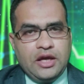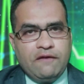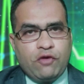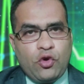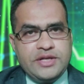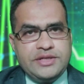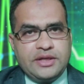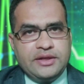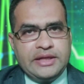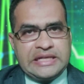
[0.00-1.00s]
If
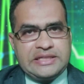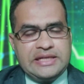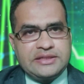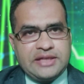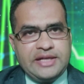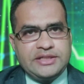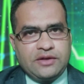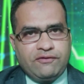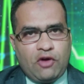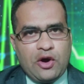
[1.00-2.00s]
rodent nesting sites
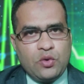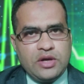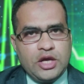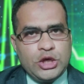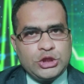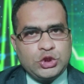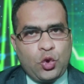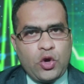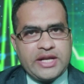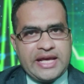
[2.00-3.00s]
are found,
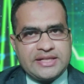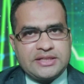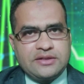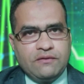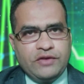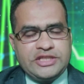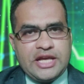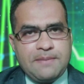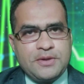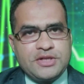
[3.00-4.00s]
soak nest with
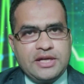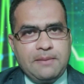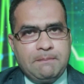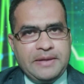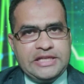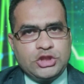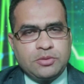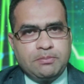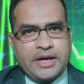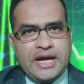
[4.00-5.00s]
10%
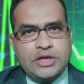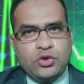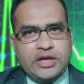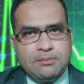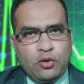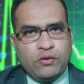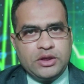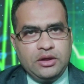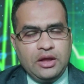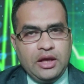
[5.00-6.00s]
bleach prior to
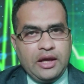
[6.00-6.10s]
removal,